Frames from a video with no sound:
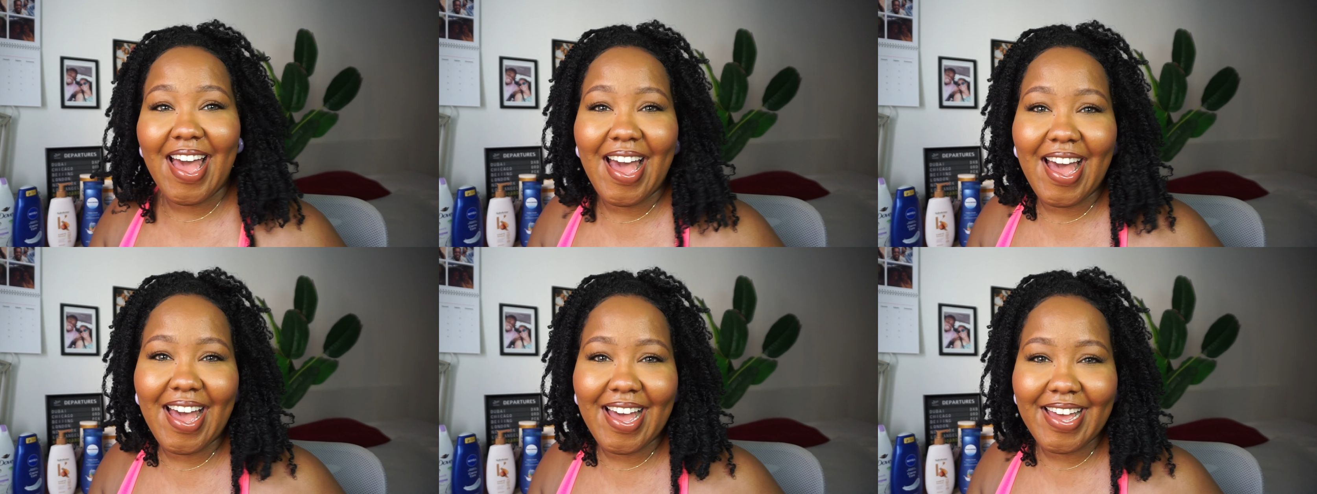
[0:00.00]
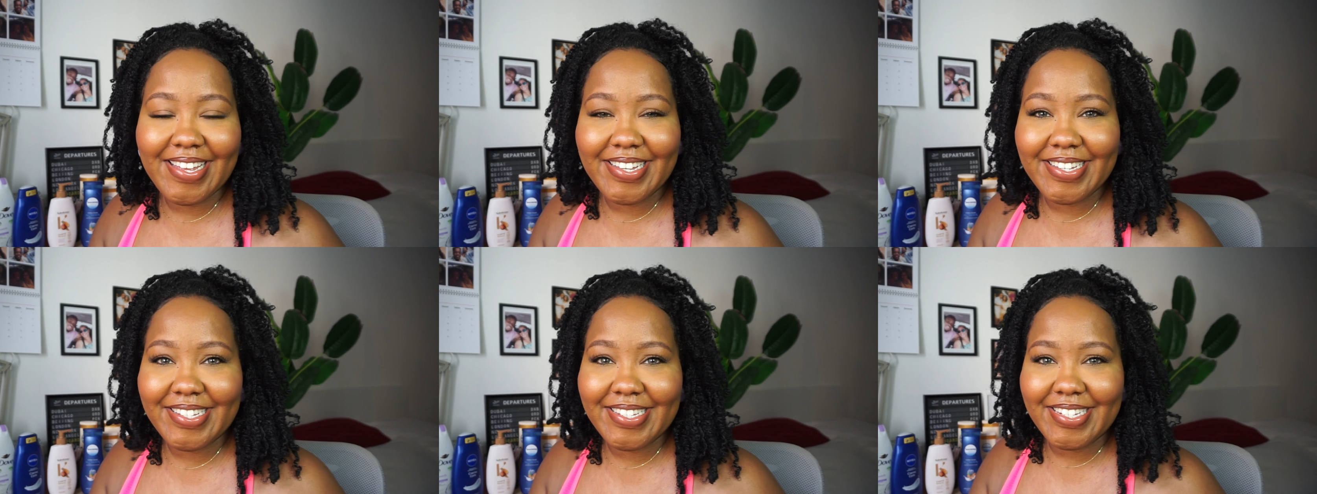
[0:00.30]

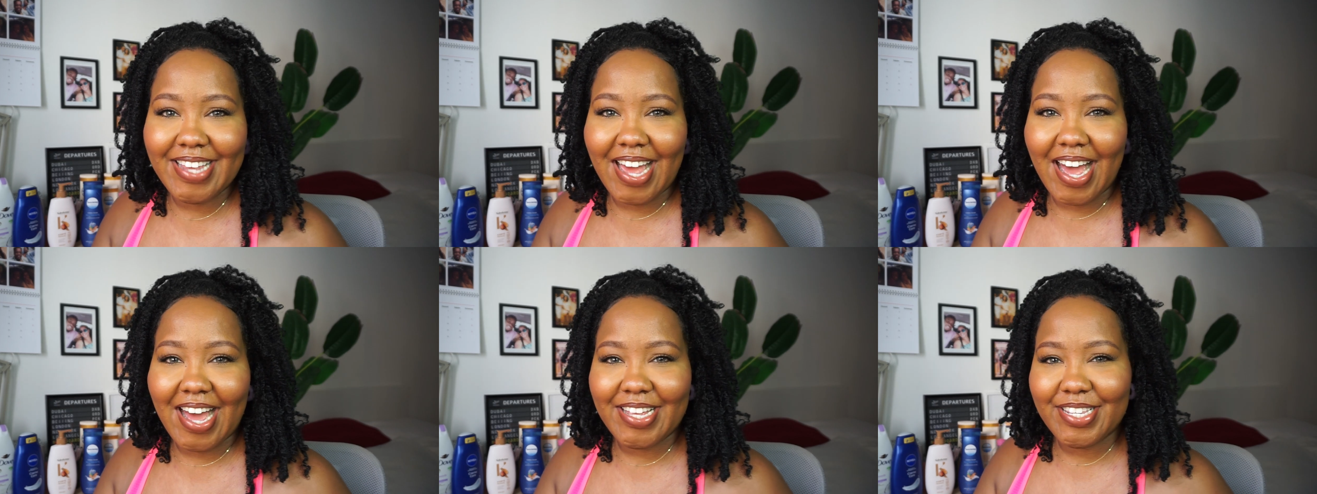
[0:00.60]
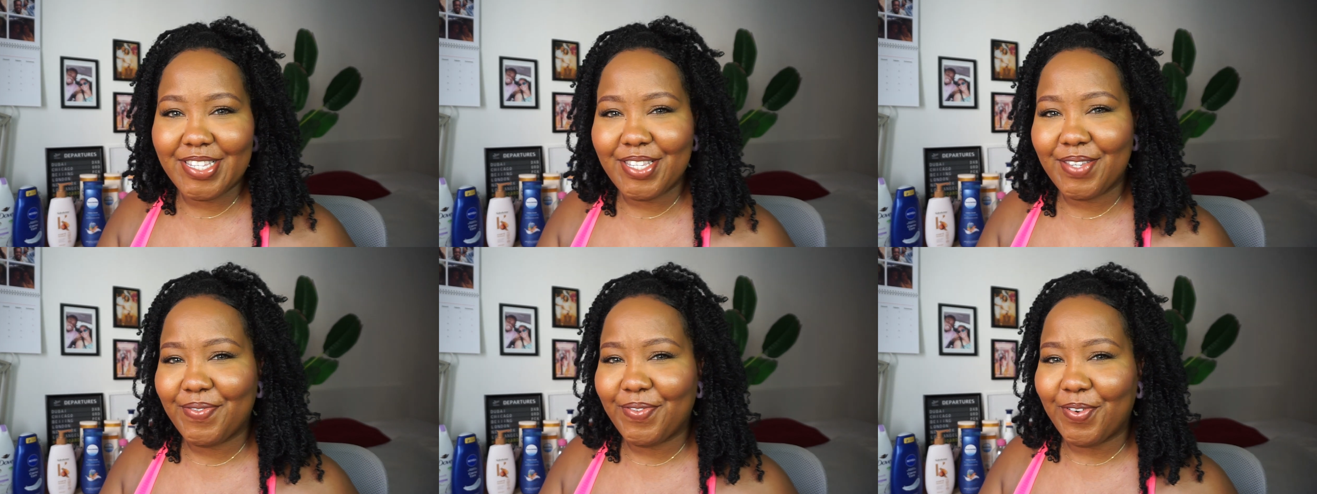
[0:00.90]
And
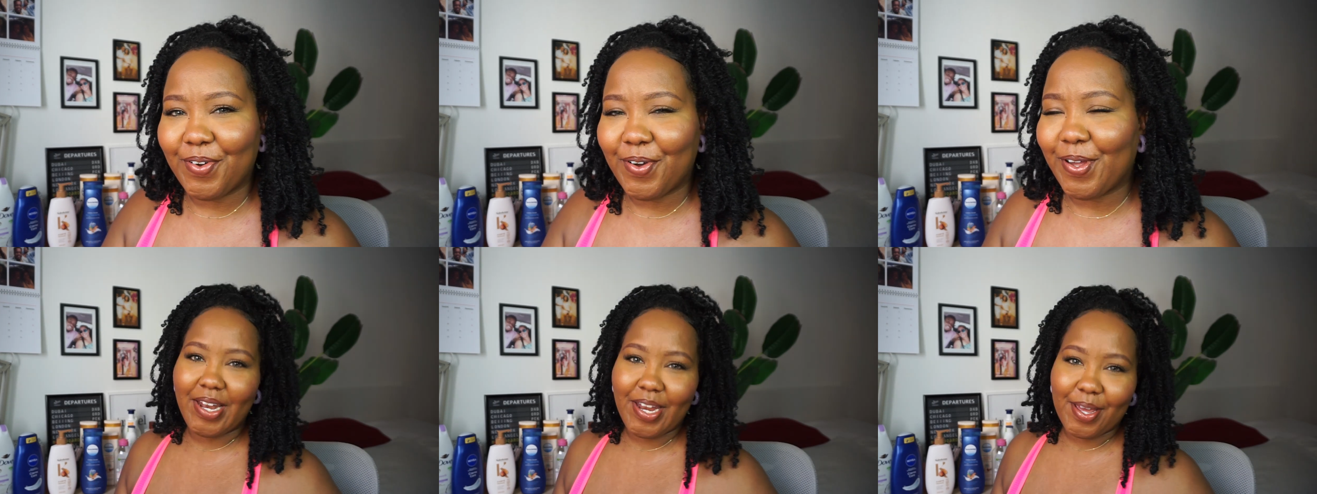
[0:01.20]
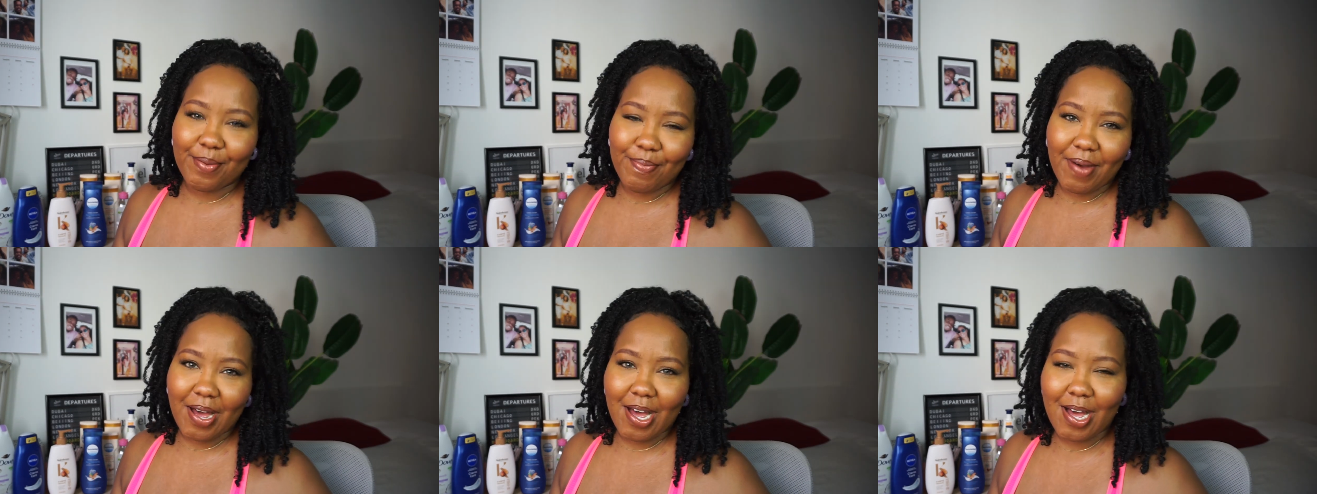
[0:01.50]
as for
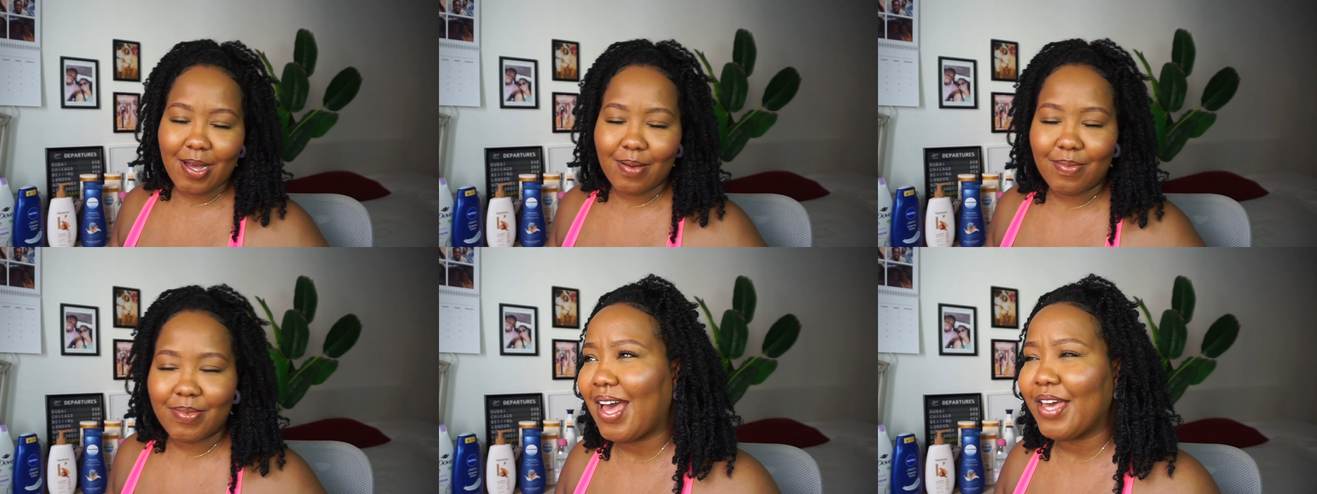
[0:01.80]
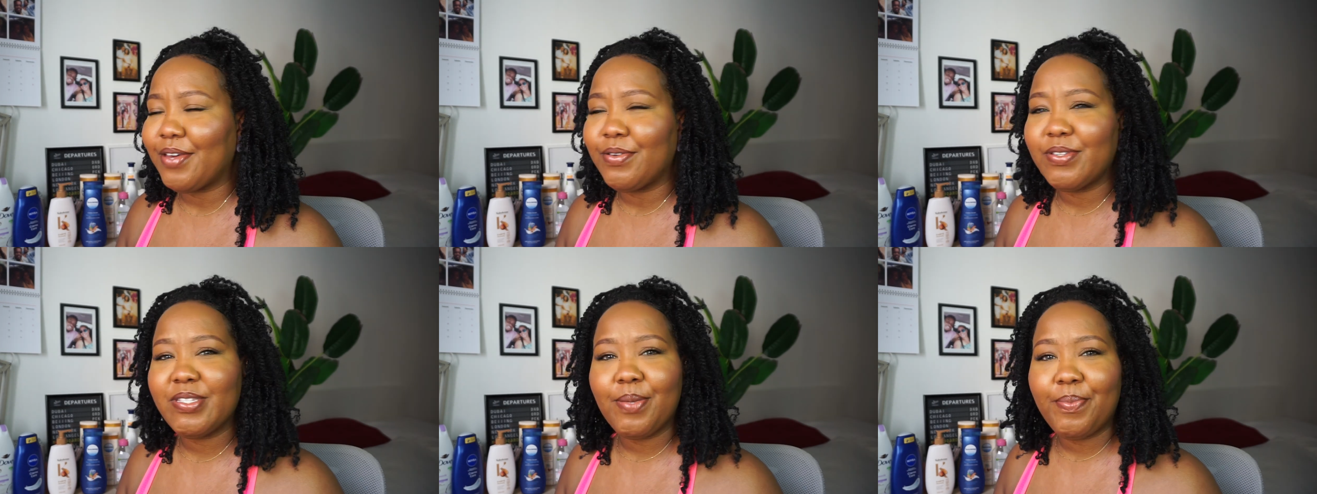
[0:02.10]
lip balm, I
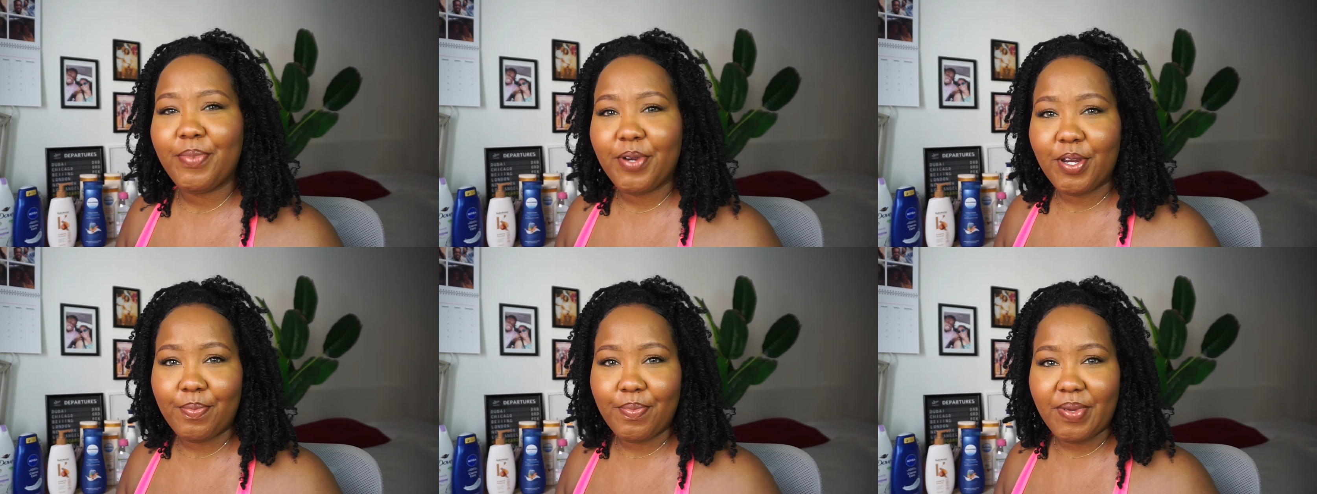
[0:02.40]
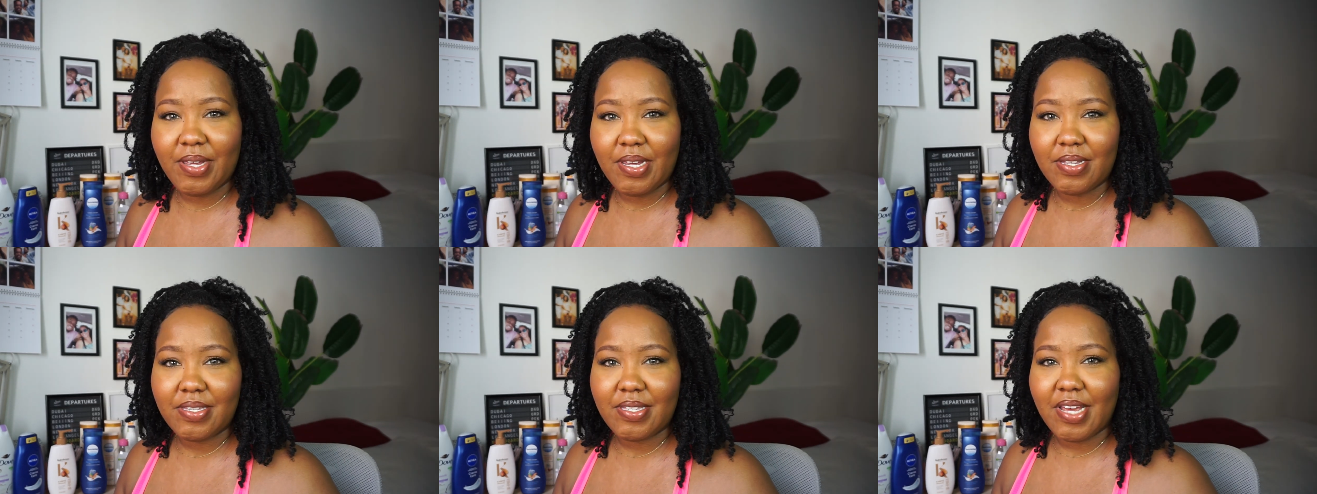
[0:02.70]
use the Bird
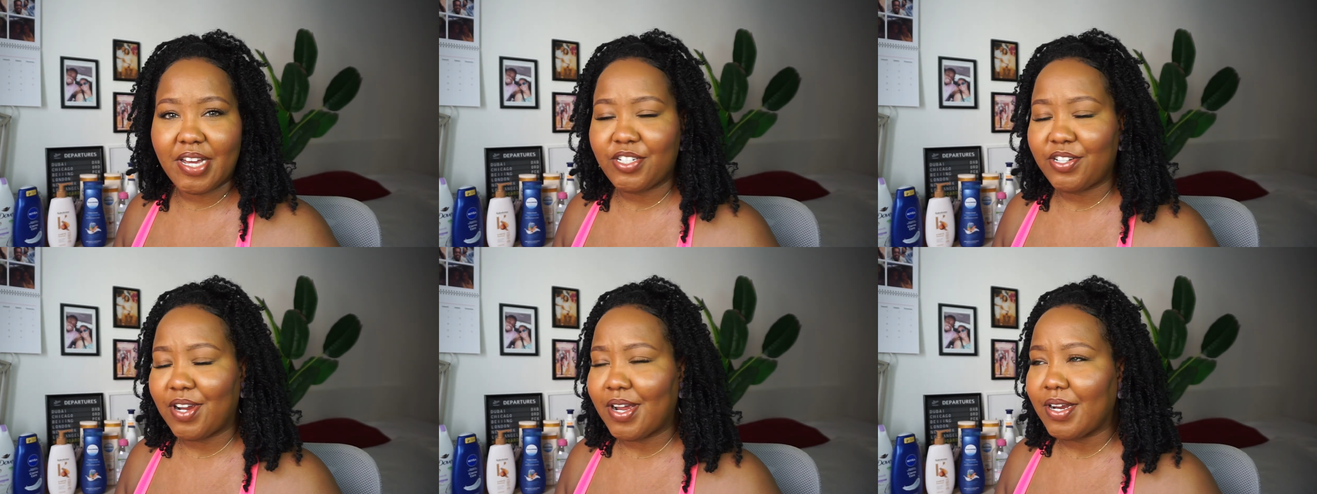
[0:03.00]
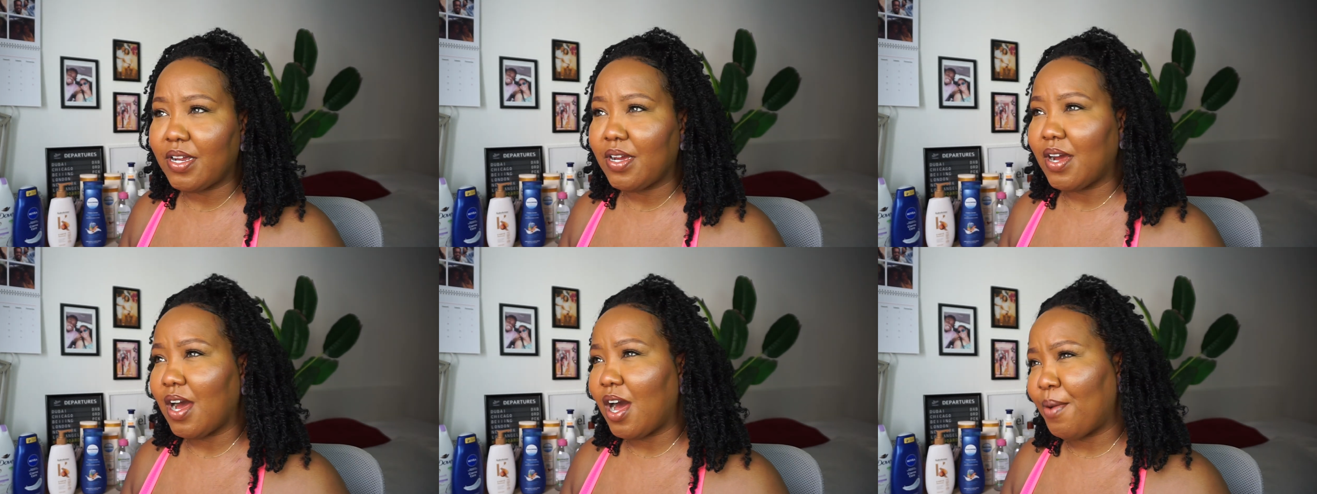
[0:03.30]
Bees. I tried
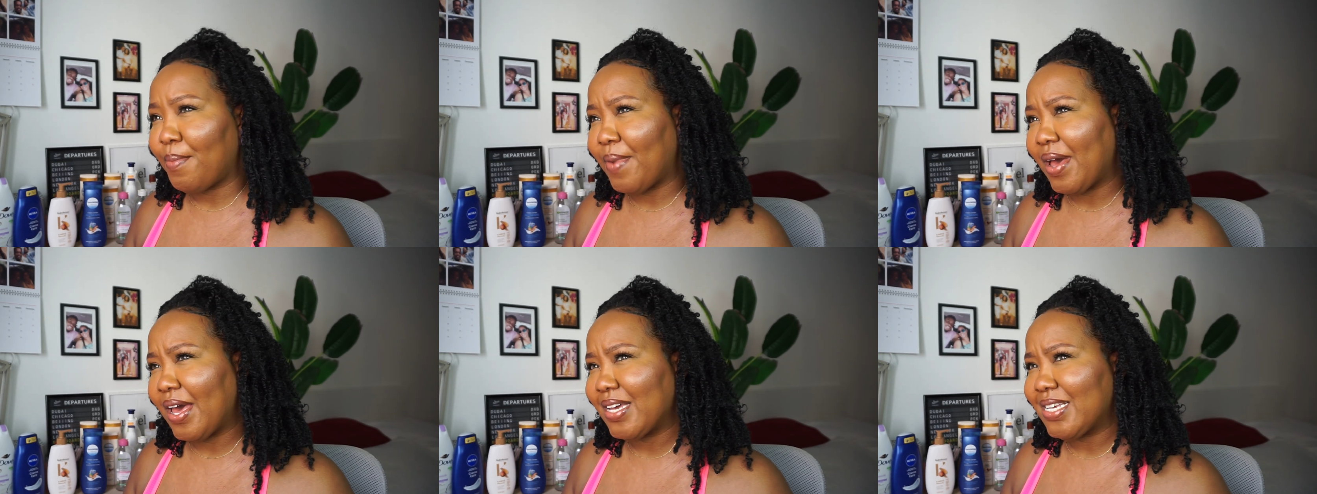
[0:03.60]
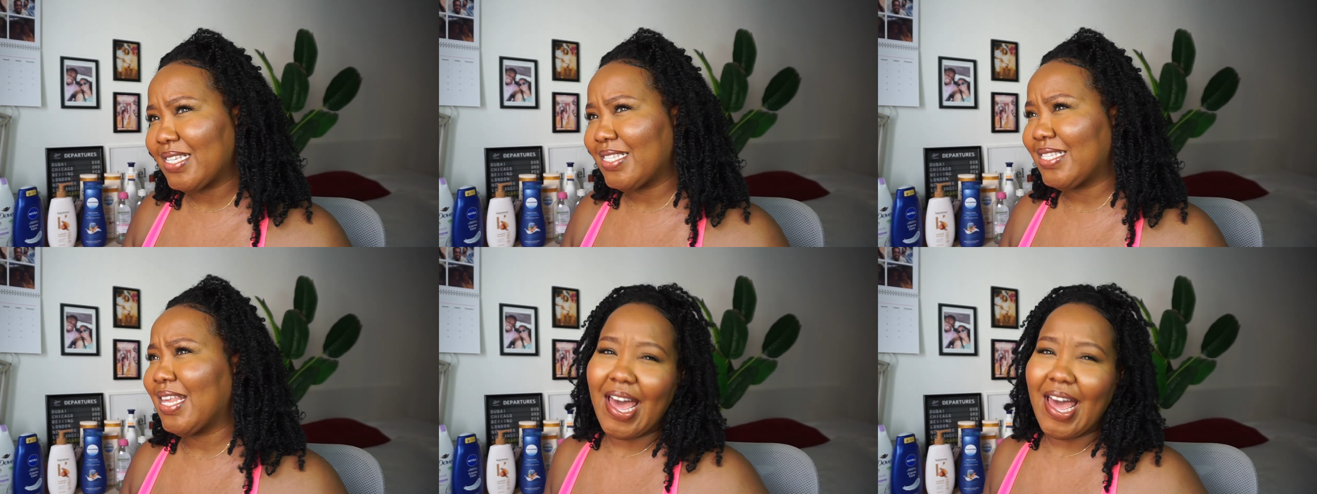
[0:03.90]
the Carmex.